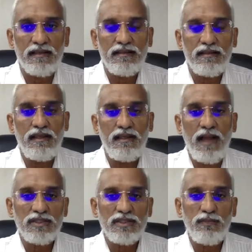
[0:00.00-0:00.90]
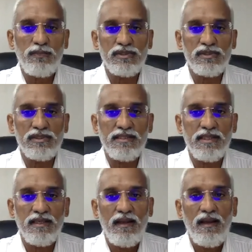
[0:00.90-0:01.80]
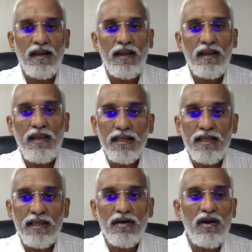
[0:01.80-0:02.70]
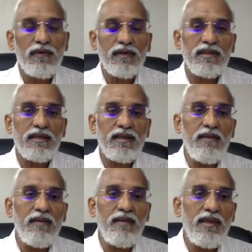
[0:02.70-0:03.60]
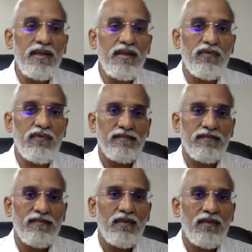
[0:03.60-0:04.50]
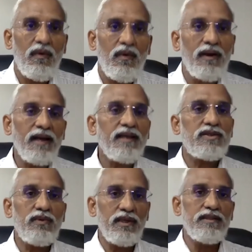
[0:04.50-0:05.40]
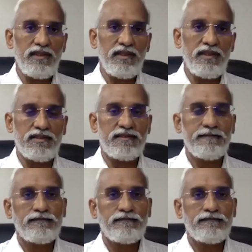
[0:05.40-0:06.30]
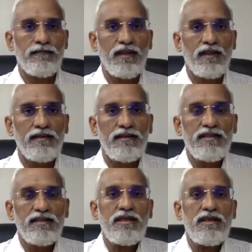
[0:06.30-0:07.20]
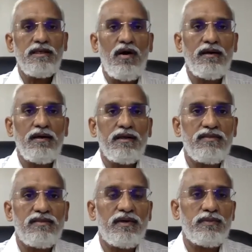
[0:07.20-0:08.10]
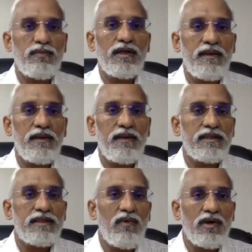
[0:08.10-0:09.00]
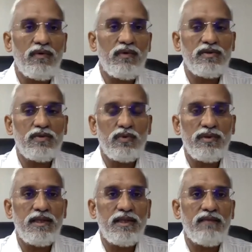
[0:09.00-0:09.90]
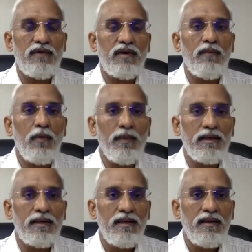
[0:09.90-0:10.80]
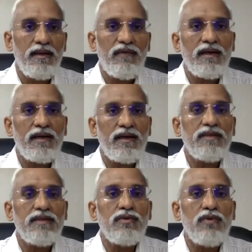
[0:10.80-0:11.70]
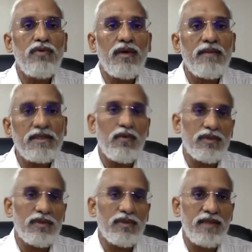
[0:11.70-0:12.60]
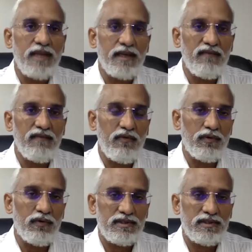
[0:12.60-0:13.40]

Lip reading: The last portion says, any other law for the time being in force. What actually this means? This is in a context for a small explanation. What you can see is that for a moment, forget there is no Commercial Courts Act in force.